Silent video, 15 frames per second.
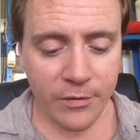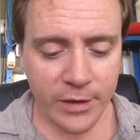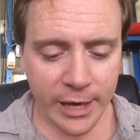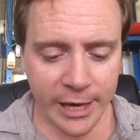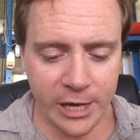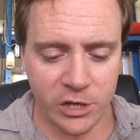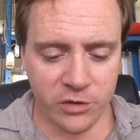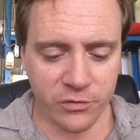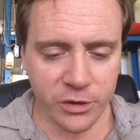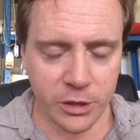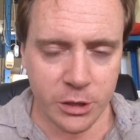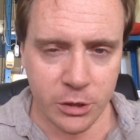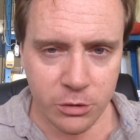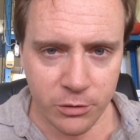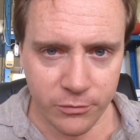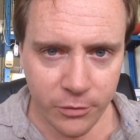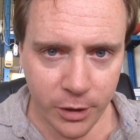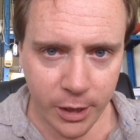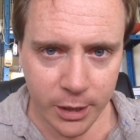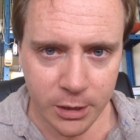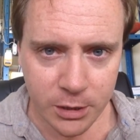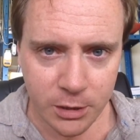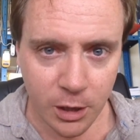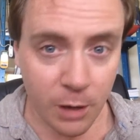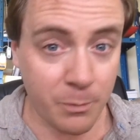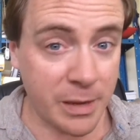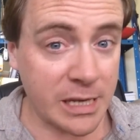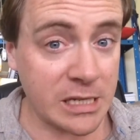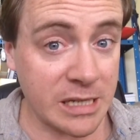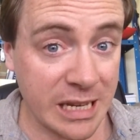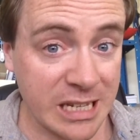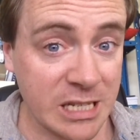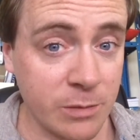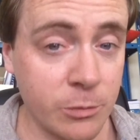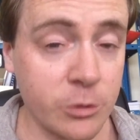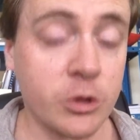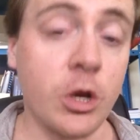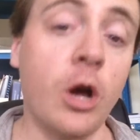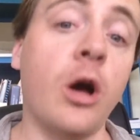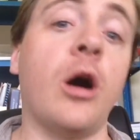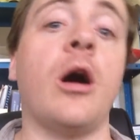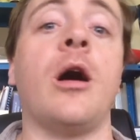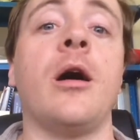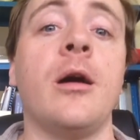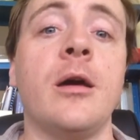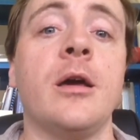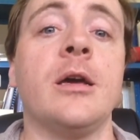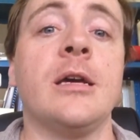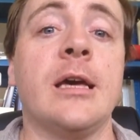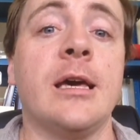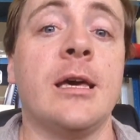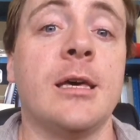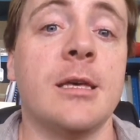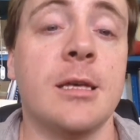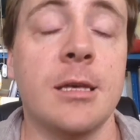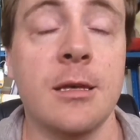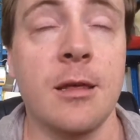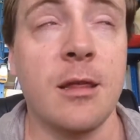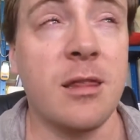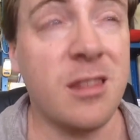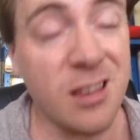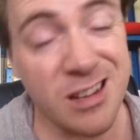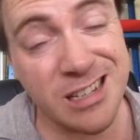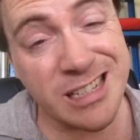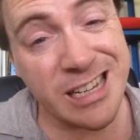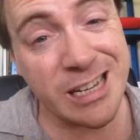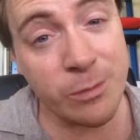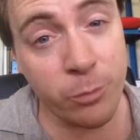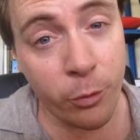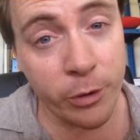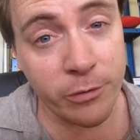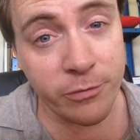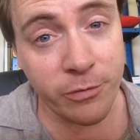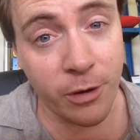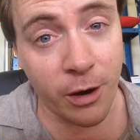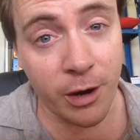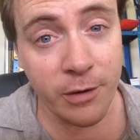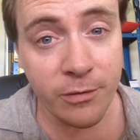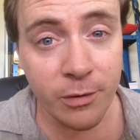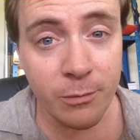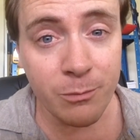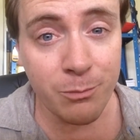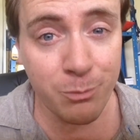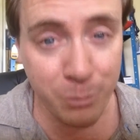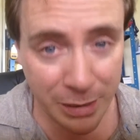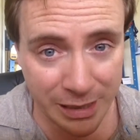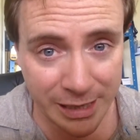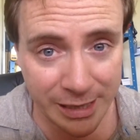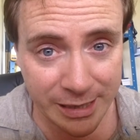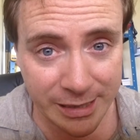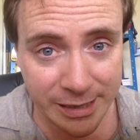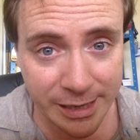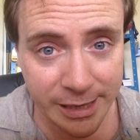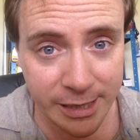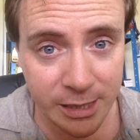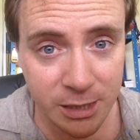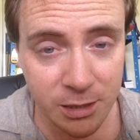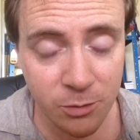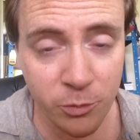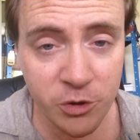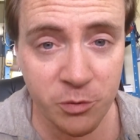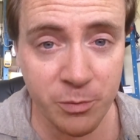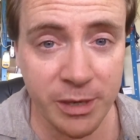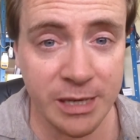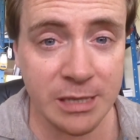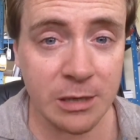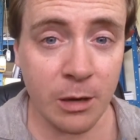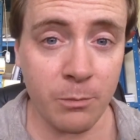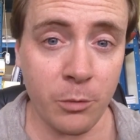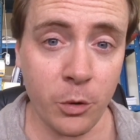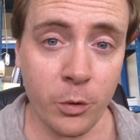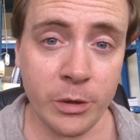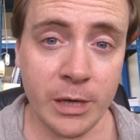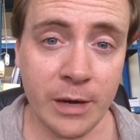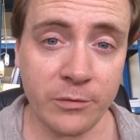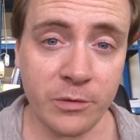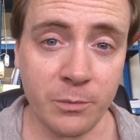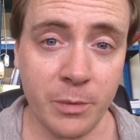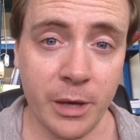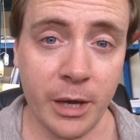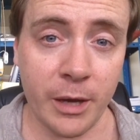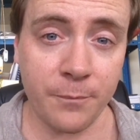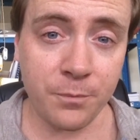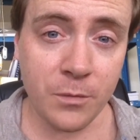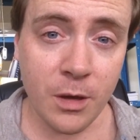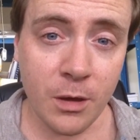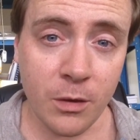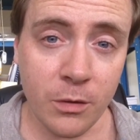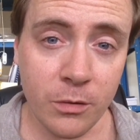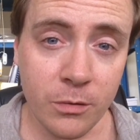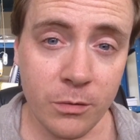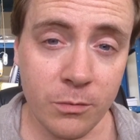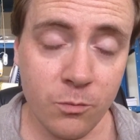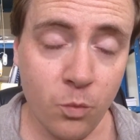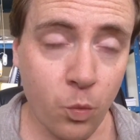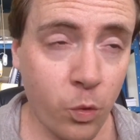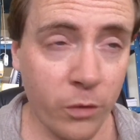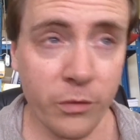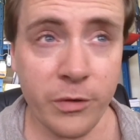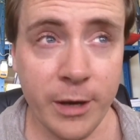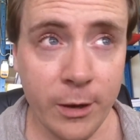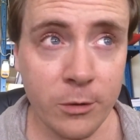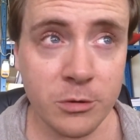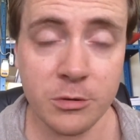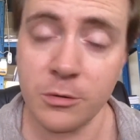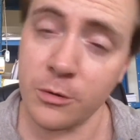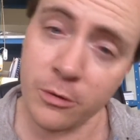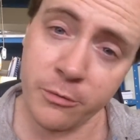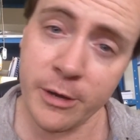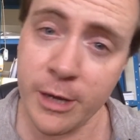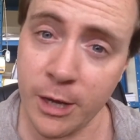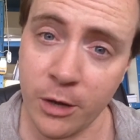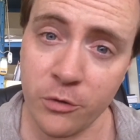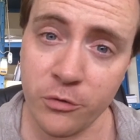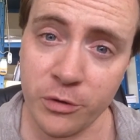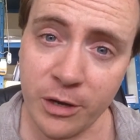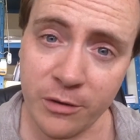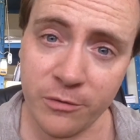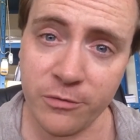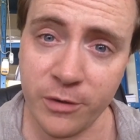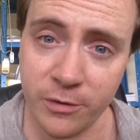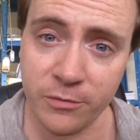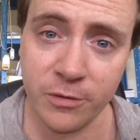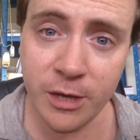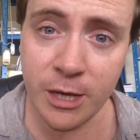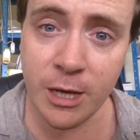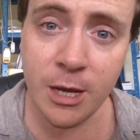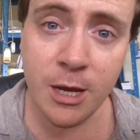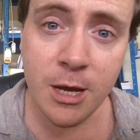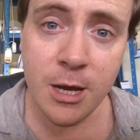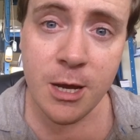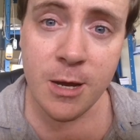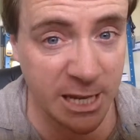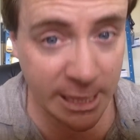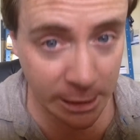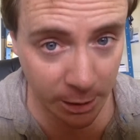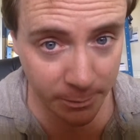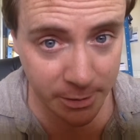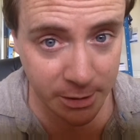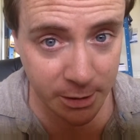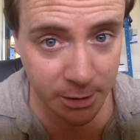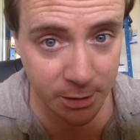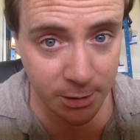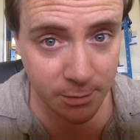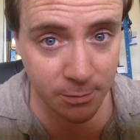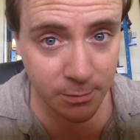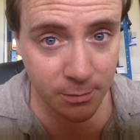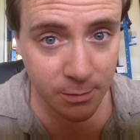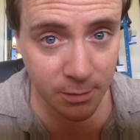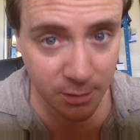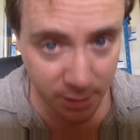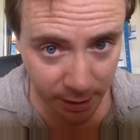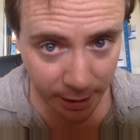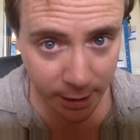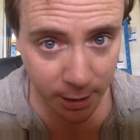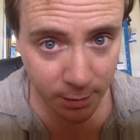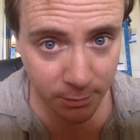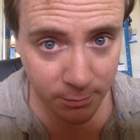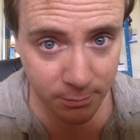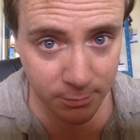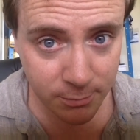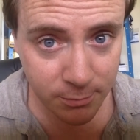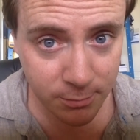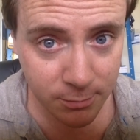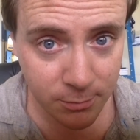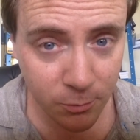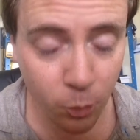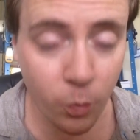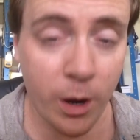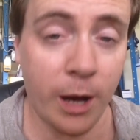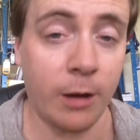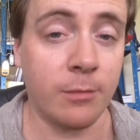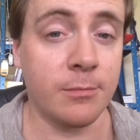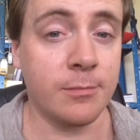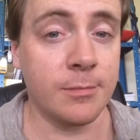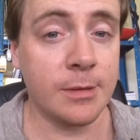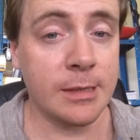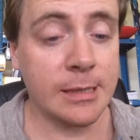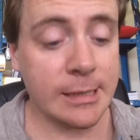And the age of the universe, our best estimates are 13.5 billion years, which means our book would have to be 1,350 kilometers thick. Wow.